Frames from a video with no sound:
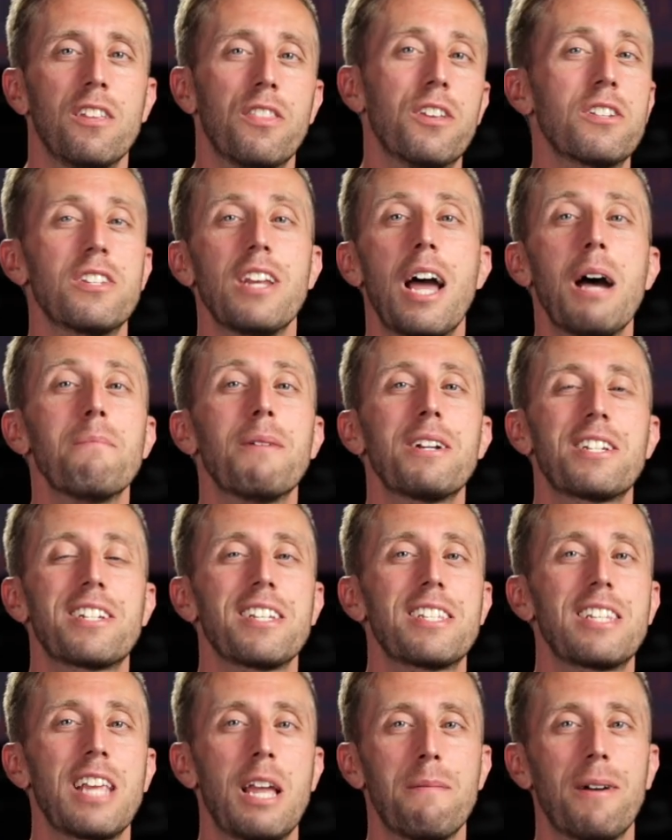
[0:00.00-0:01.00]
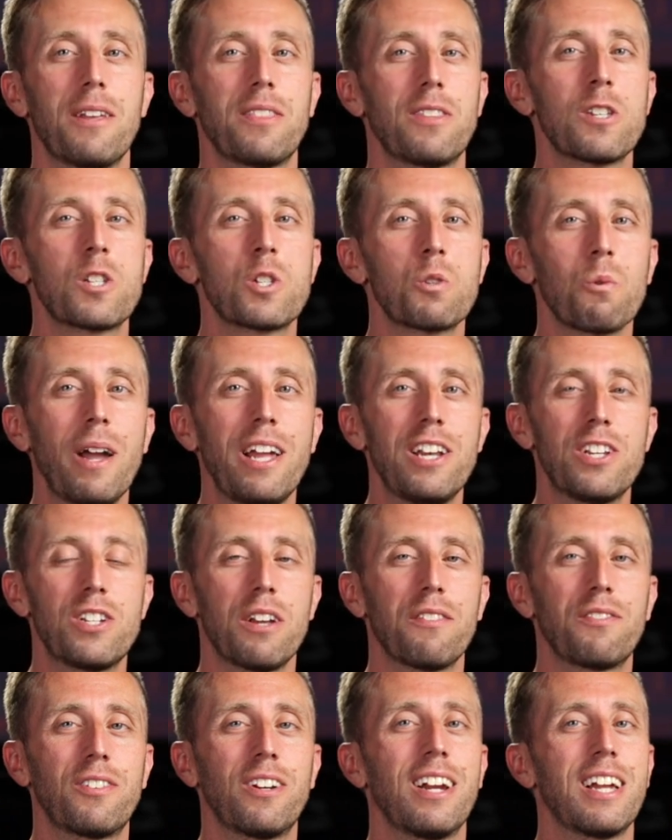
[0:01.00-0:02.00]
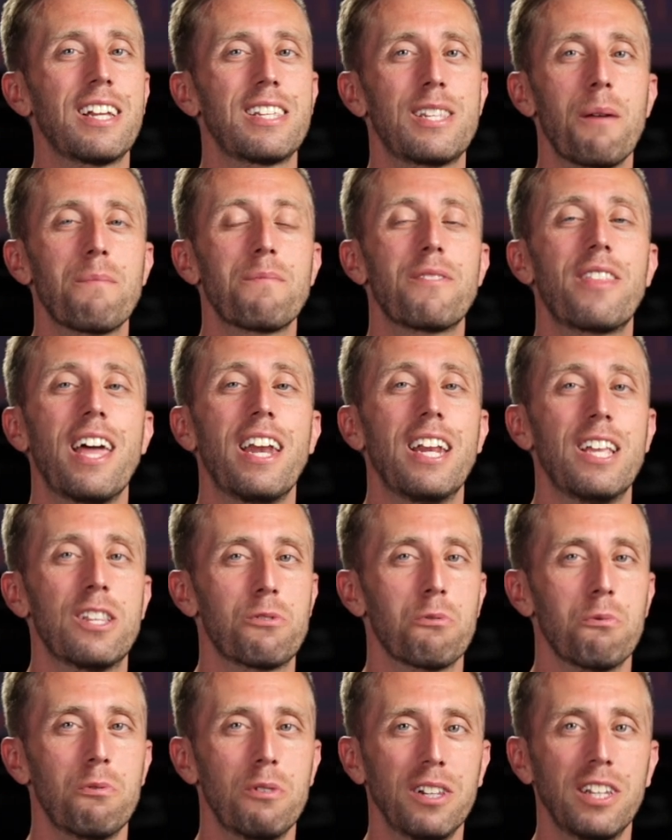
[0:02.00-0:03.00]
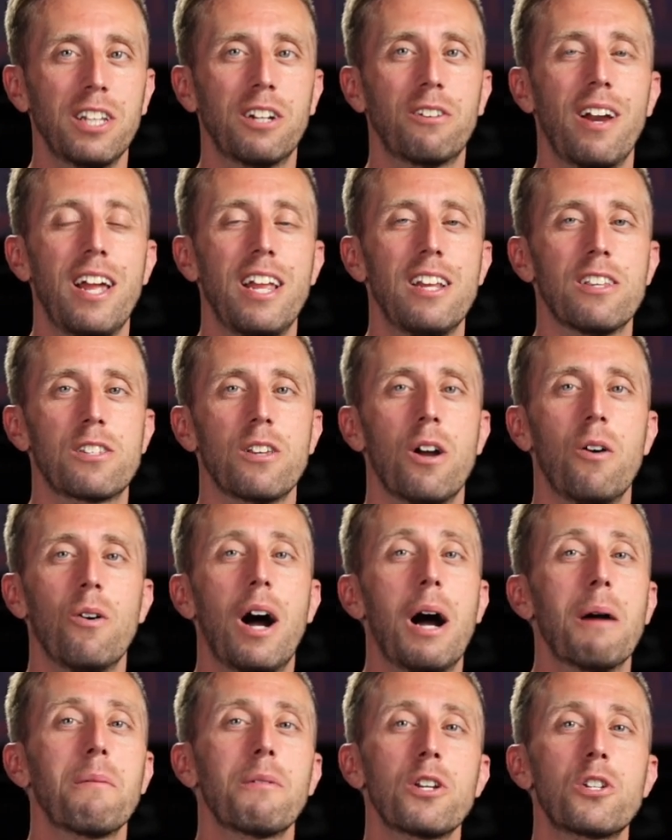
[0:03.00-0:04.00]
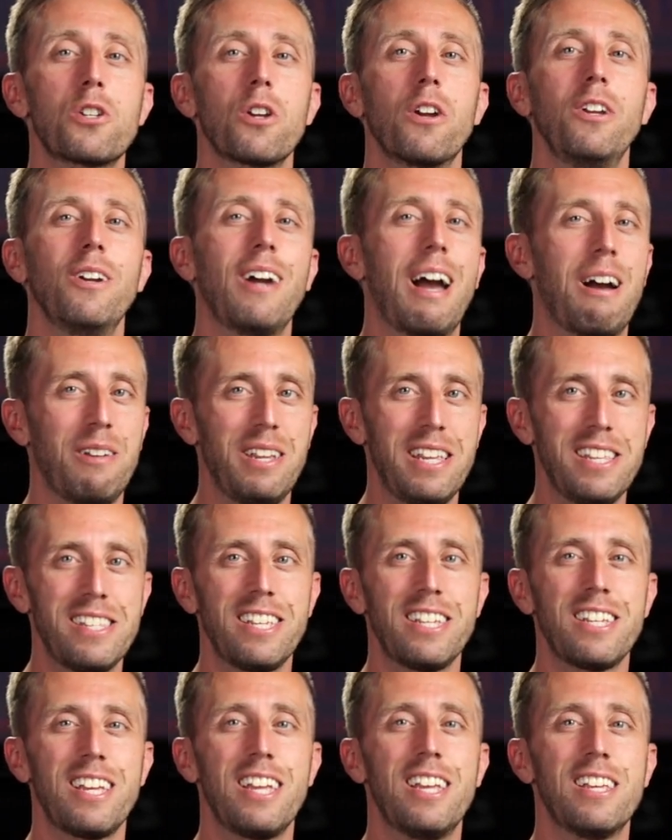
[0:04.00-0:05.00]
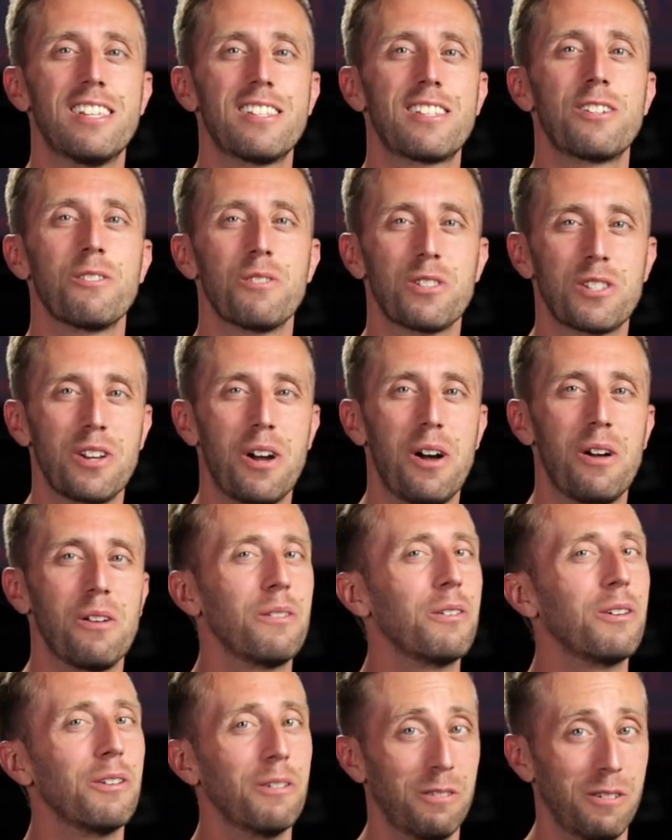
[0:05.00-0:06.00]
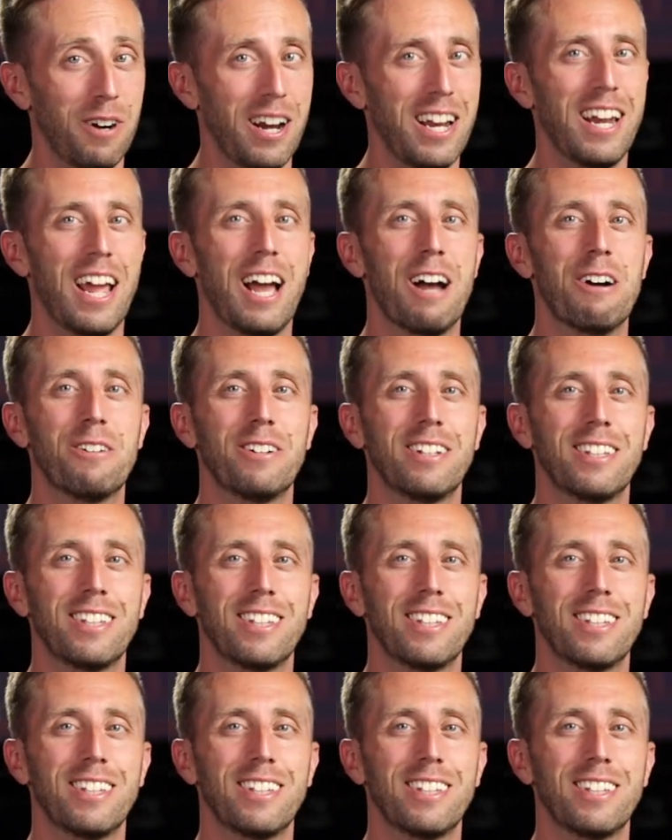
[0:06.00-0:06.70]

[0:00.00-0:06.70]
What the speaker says: There's not much to say about this suede shifter except that it's really great, so I'm gonna show you how easy it is to install right now.